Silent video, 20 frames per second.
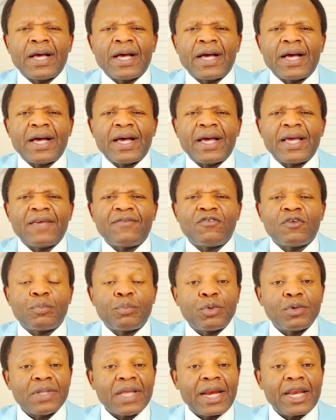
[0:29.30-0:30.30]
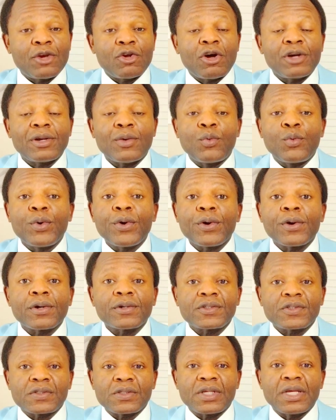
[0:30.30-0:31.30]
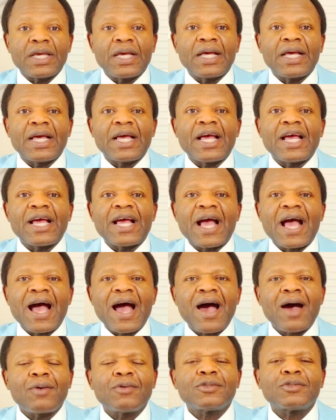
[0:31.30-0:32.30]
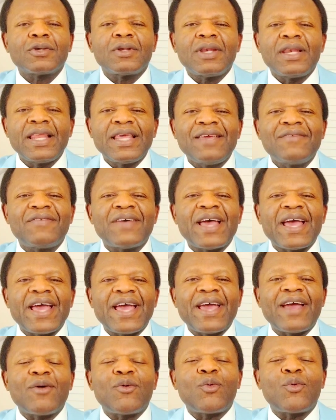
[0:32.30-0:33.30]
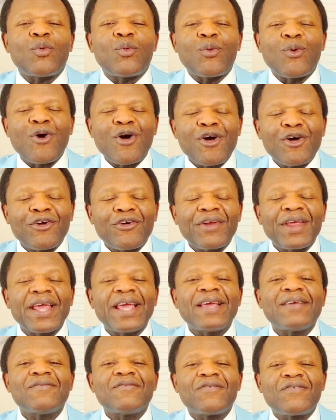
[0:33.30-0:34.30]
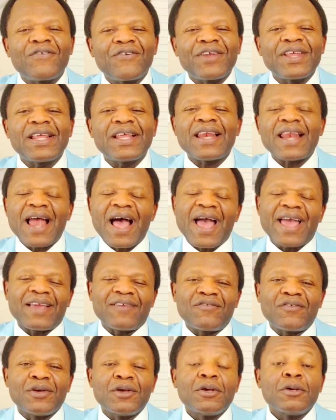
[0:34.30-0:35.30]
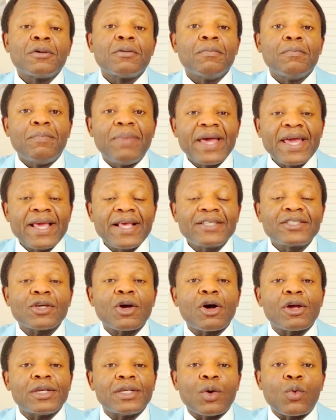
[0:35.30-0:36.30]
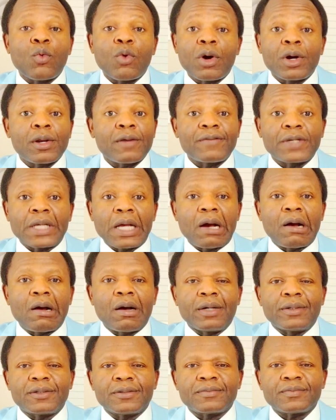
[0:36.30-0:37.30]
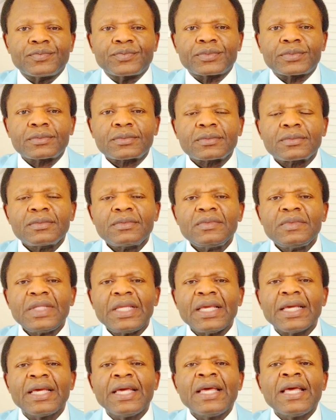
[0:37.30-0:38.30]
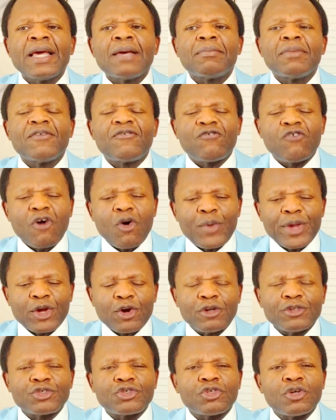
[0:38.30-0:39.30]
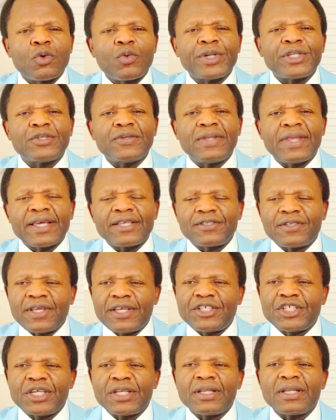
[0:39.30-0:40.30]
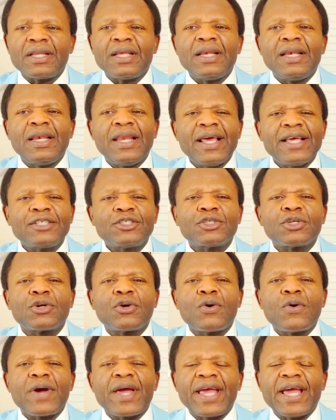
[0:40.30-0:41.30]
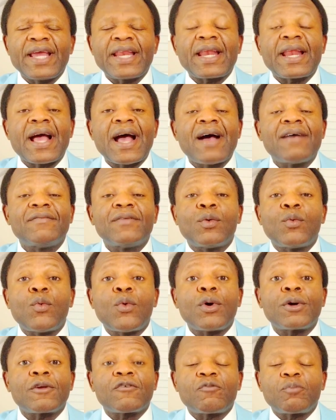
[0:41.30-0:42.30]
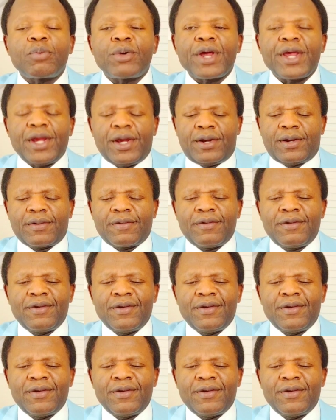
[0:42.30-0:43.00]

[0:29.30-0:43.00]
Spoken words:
If you put that in other words, how to live a worry-free life based on the Word of God. Before we continue with today's teaching, let's go ahead and have a word of prayer.